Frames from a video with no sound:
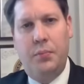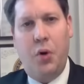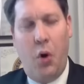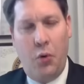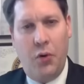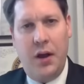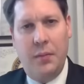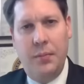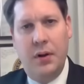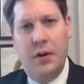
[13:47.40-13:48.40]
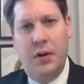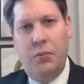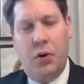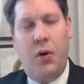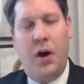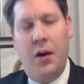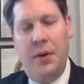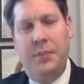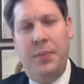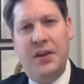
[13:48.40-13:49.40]
program
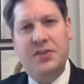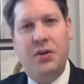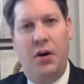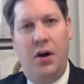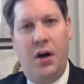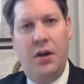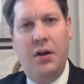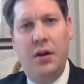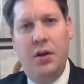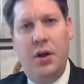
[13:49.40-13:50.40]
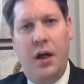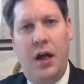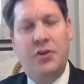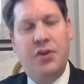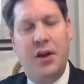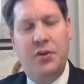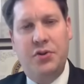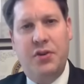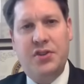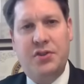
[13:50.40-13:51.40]
requirement based on trying to
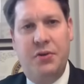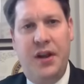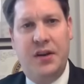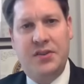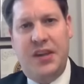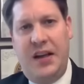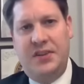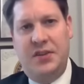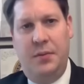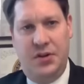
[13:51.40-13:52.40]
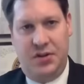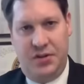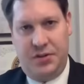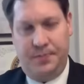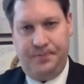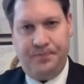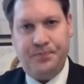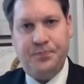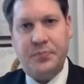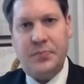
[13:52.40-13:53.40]
address greenhouse gas emissions.
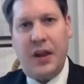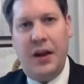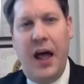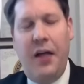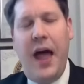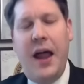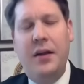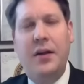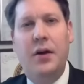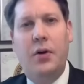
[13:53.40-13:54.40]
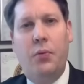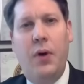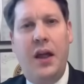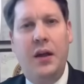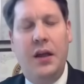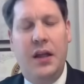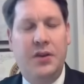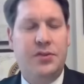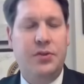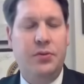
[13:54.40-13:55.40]
Now, that ran
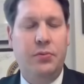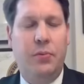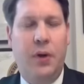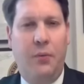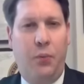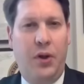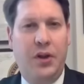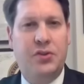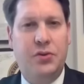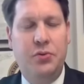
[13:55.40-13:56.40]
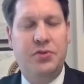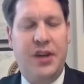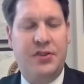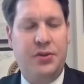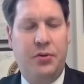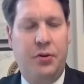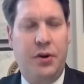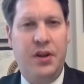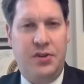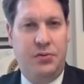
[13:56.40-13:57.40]
into really two
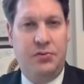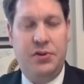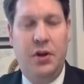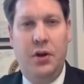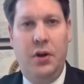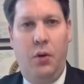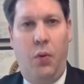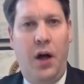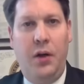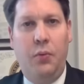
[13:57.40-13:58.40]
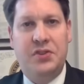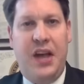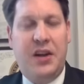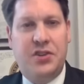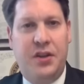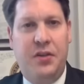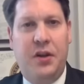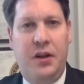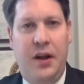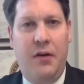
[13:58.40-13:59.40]
statutory issues. One was actually the
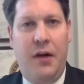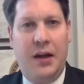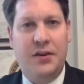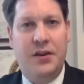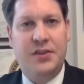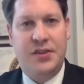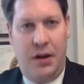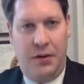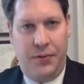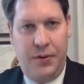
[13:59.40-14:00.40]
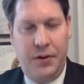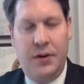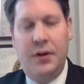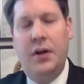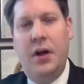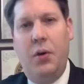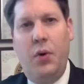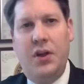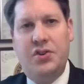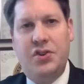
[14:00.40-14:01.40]
Clean Air Act itself,
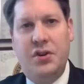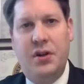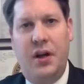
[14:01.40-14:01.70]
which